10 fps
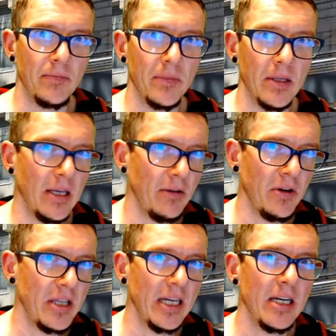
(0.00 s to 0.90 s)
if we
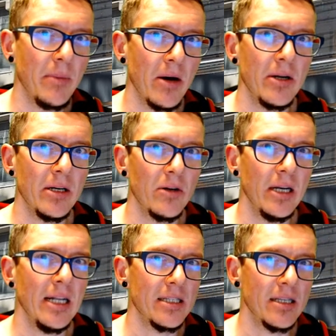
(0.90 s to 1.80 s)
think about it, okay,
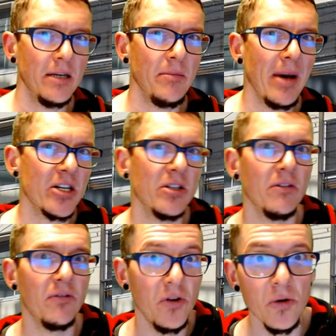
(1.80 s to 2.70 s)
let's imagine the
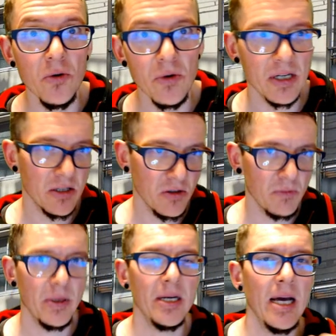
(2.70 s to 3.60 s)
flu is the new
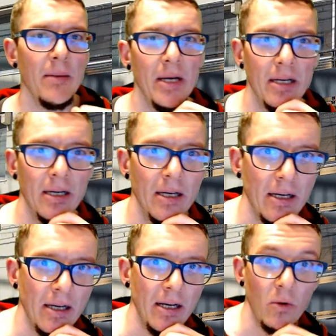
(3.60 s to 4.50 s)
pandemic.
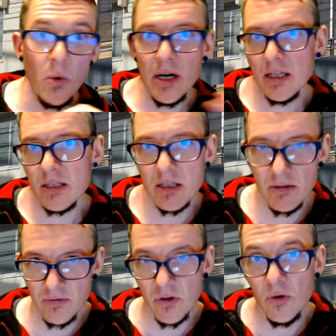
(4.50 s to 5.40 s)
When is the
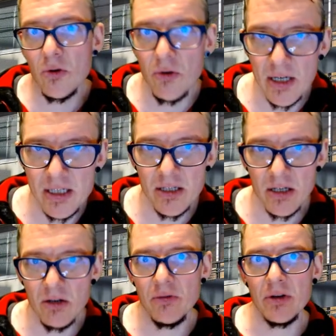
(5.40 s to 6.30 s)
flu crisis
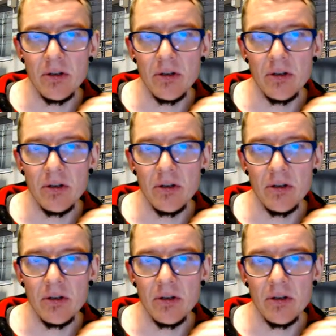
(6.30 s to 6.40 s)
over?